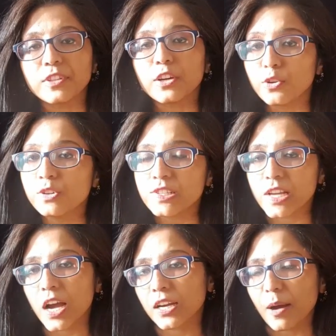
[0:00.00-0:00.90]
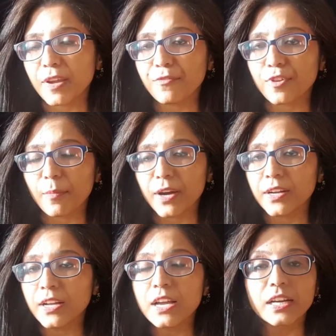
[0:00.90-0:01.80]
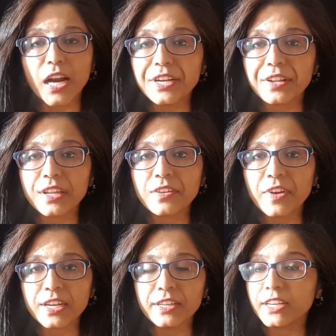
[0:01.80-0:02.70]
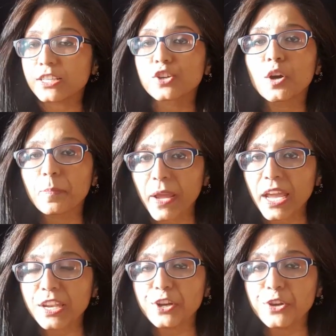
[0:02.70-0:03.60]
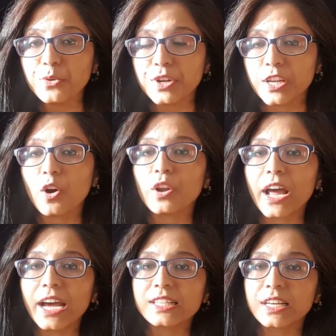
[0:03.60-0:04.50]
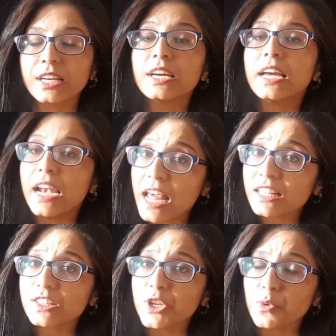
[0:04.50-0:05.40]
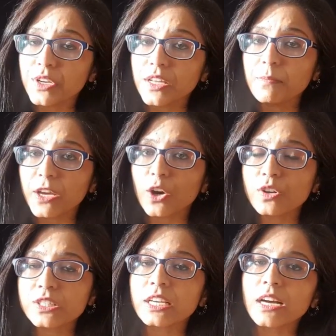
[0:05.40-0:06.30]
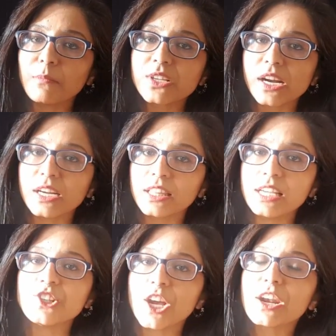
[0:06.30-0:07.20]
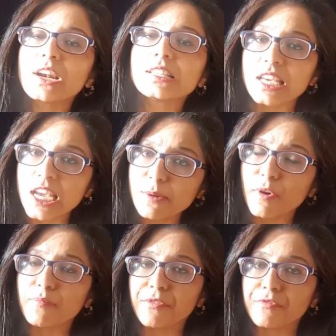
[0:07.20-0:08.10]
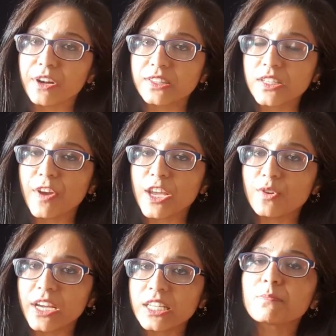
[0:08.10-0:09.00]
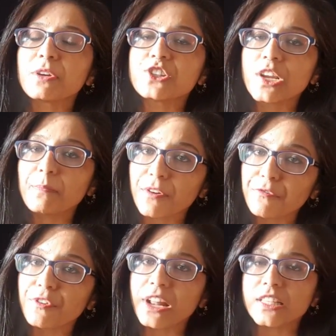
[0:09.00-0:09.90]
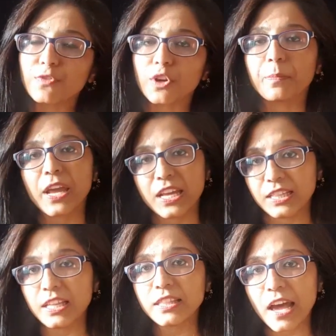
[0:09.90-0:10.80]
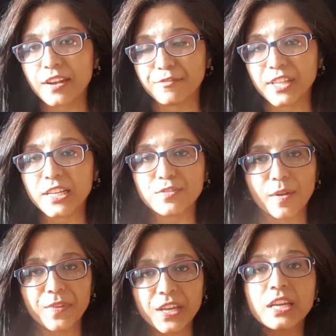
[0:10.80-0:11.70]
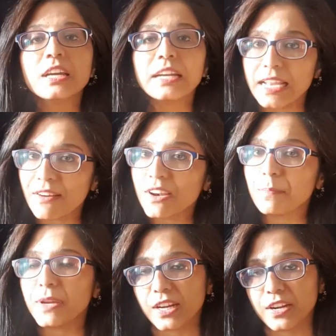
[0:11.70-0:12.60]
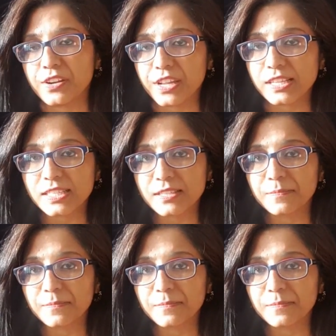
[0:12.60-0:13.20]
the goods are coming from a country where it does not pay any duty or has a less duty, because it comes under the general scheme of preferences where you get a special preference for paying the tariff, that is from the developing countries.